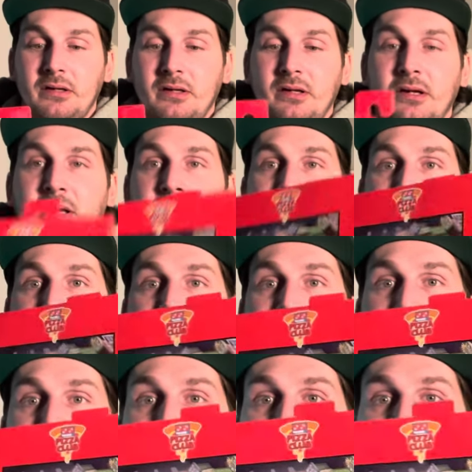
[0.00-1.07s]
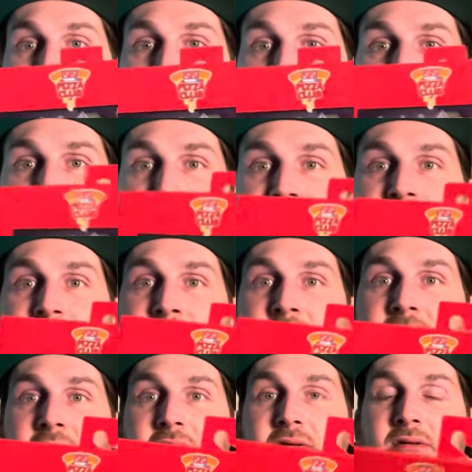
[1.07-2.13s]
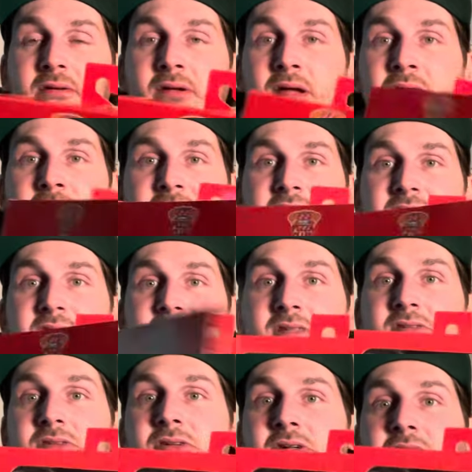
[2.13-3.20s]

And I got Raph here. And these things look